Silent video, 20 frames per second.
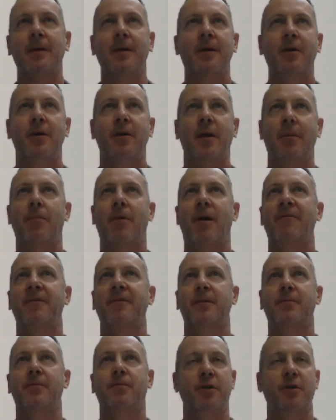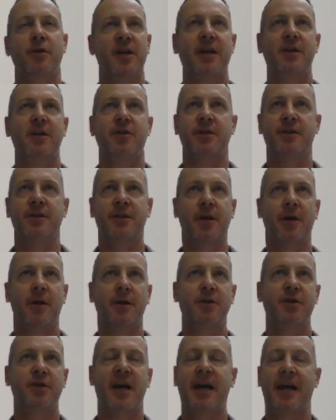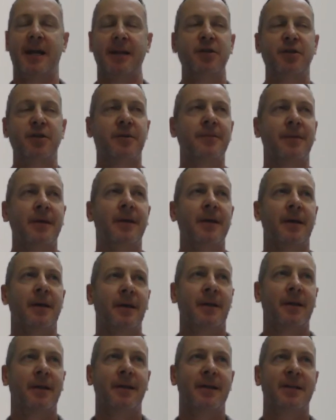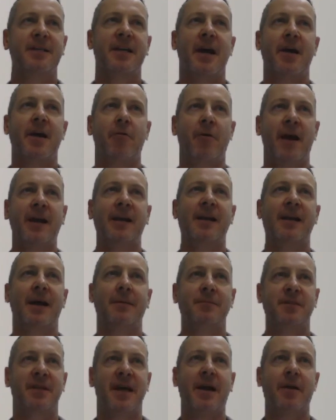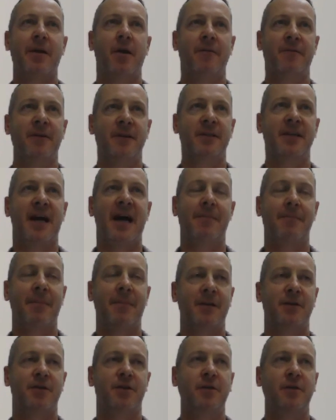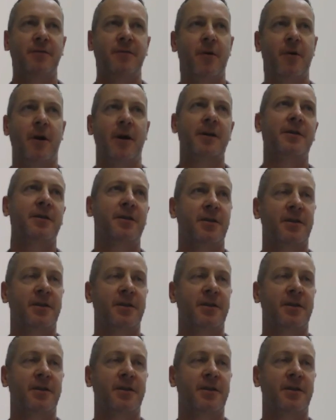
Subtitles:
you know, profit projections don't change, the discount rate comes down over time as you've got